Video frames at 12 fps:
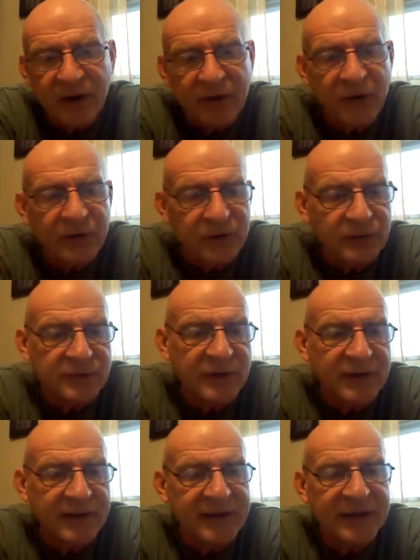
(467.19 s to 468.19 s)
are not used
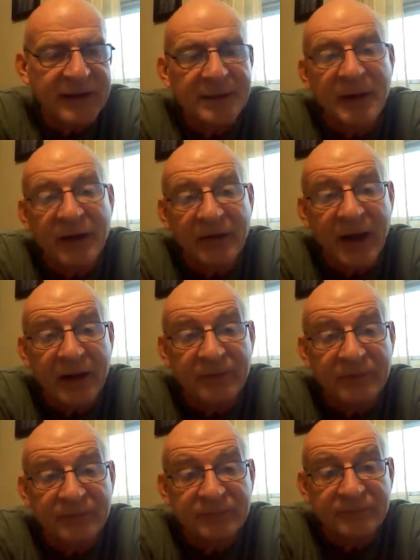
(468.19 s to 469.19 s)
to thinking about that,
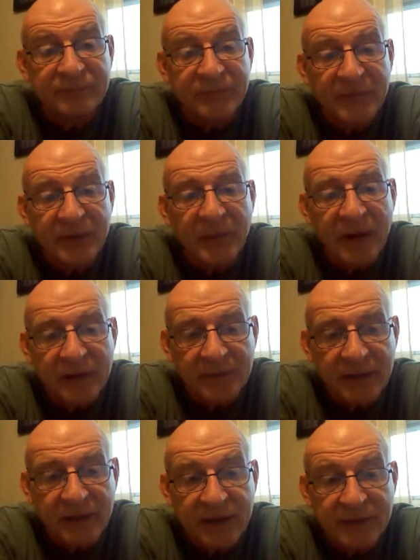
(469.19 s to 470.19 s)
about the
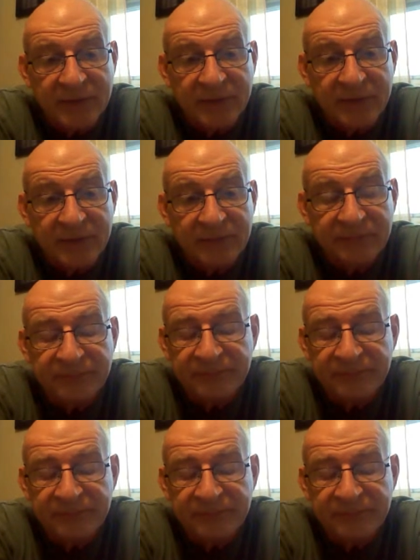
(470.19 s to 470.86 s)
Middle Ages.